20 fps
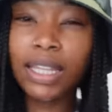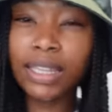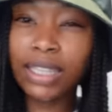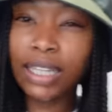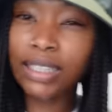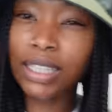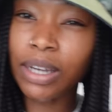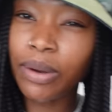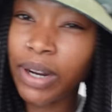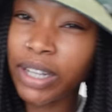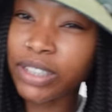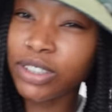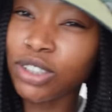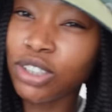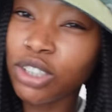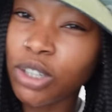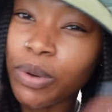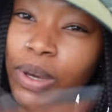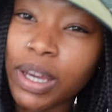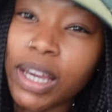That's how I like to
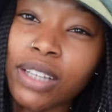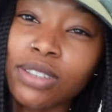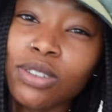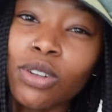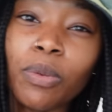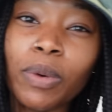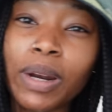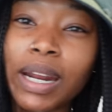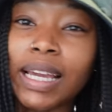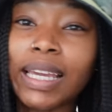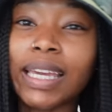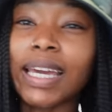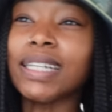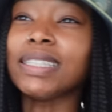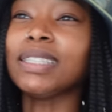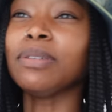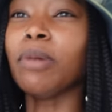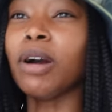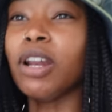do it. It's not when I get to